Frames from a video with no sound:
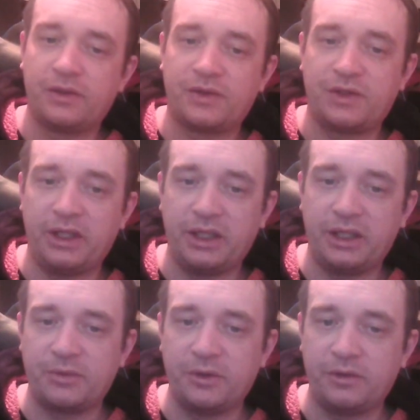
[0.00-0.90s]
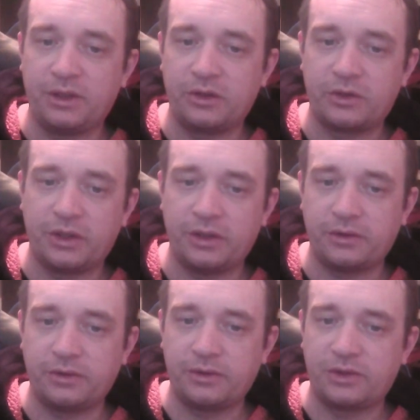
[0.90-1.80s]
Teenage Mutant Ninja
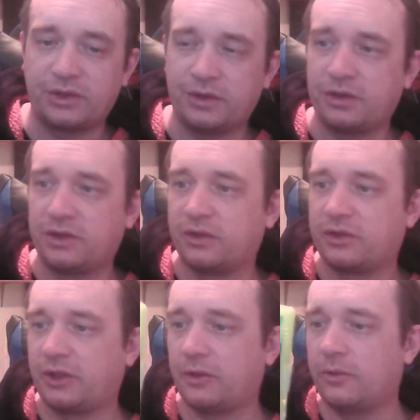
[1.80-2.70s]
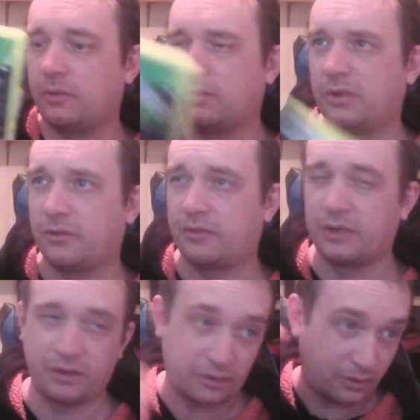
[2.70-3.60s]
Turtles. So this is 2 of
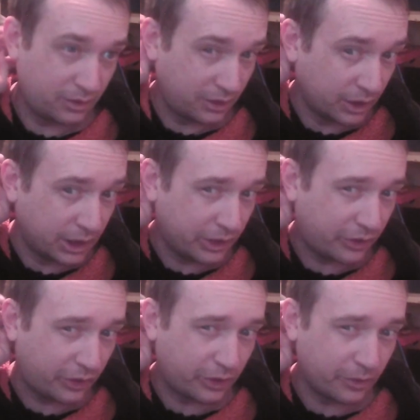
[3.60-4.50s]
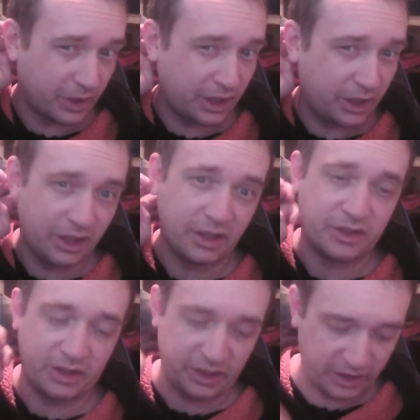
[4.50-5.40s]
the, I think, 3
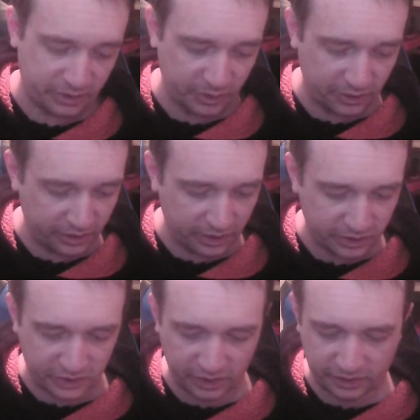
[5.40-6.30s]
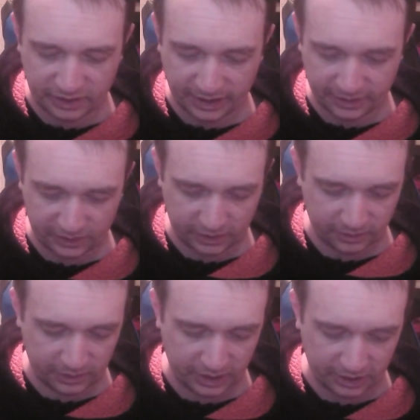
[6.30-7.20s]
Teenage Mutant Ninja Turtle titles that are
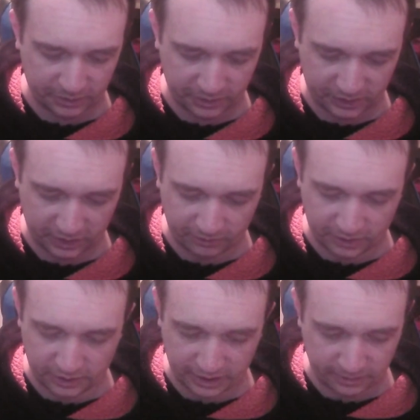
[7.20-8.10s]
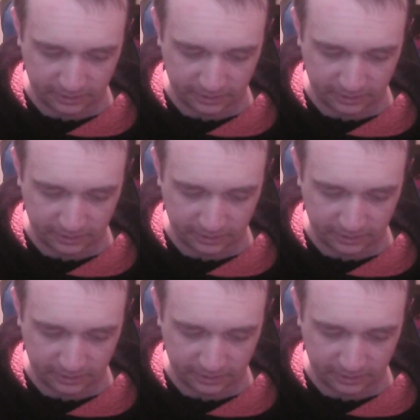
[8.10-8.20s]
on the Xbox that I've got now.